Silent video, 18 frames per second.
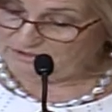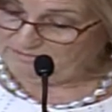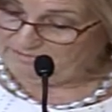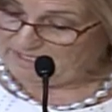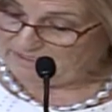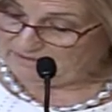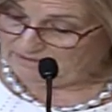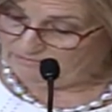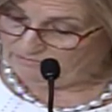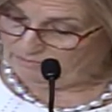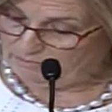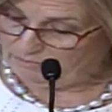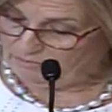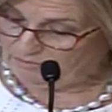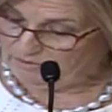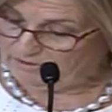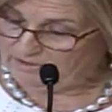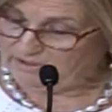about the
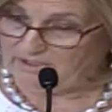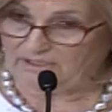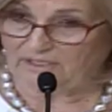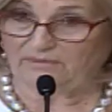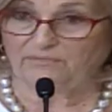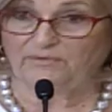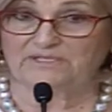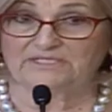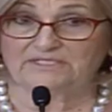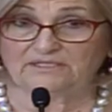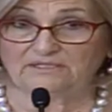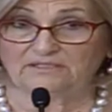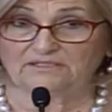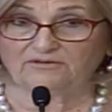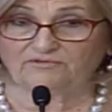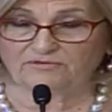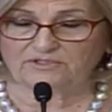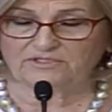report, and we see
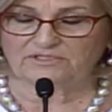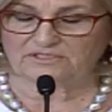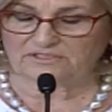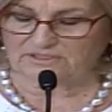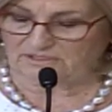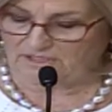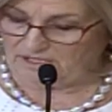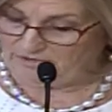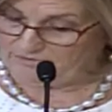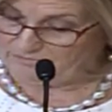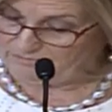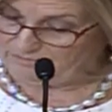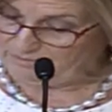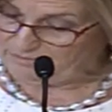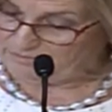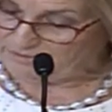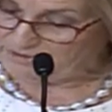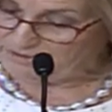differences in other
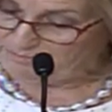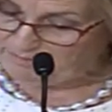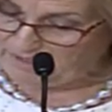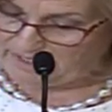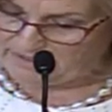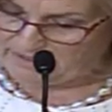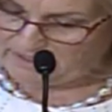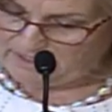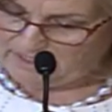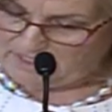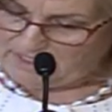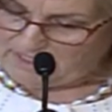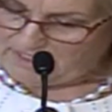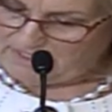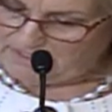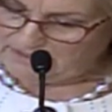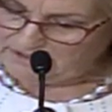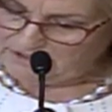reports. But
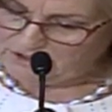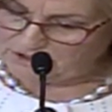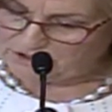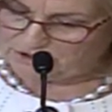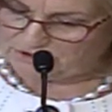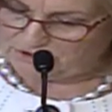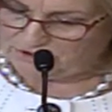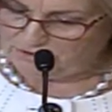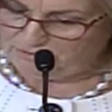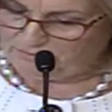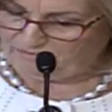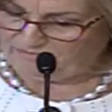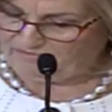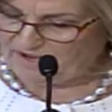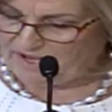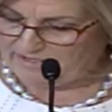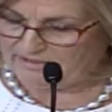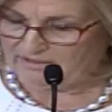in addition to
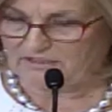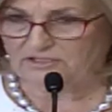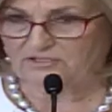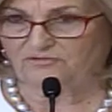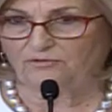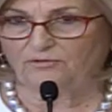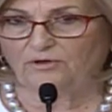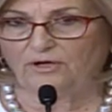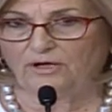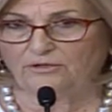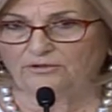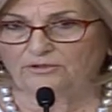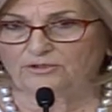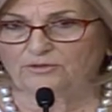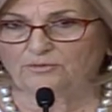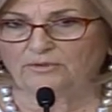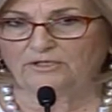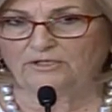providing this
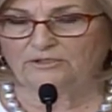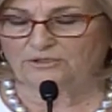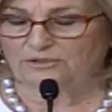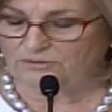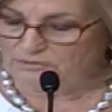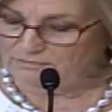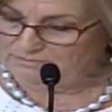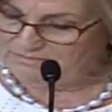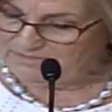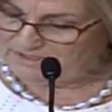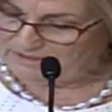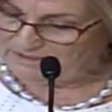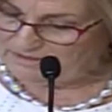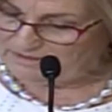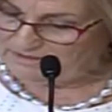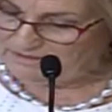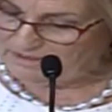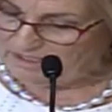$422
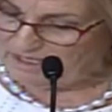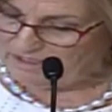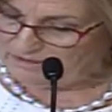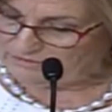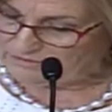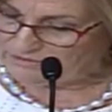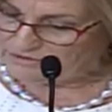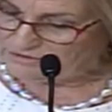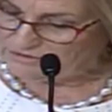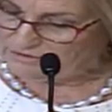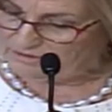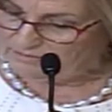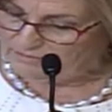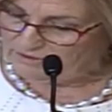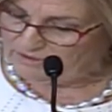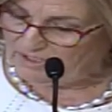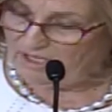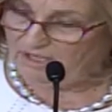million to
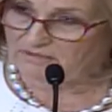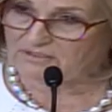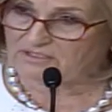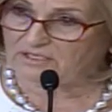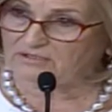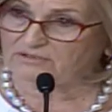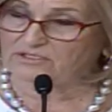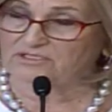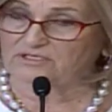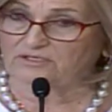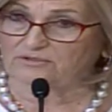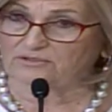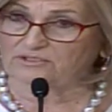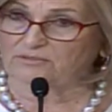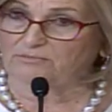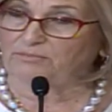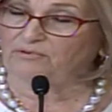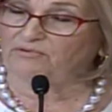community health care
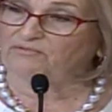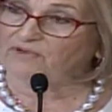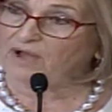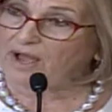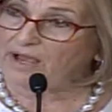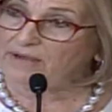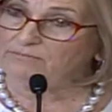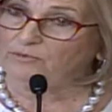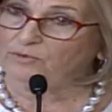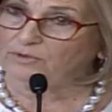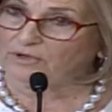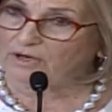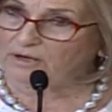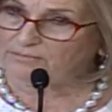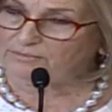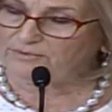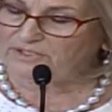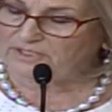centers that provide more
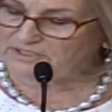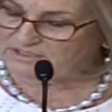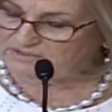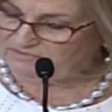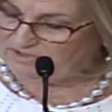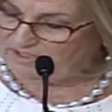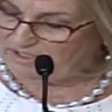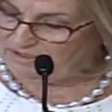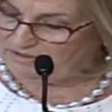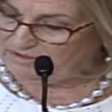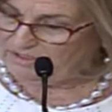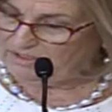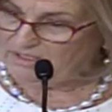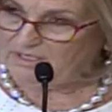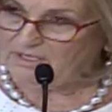comprehensive care,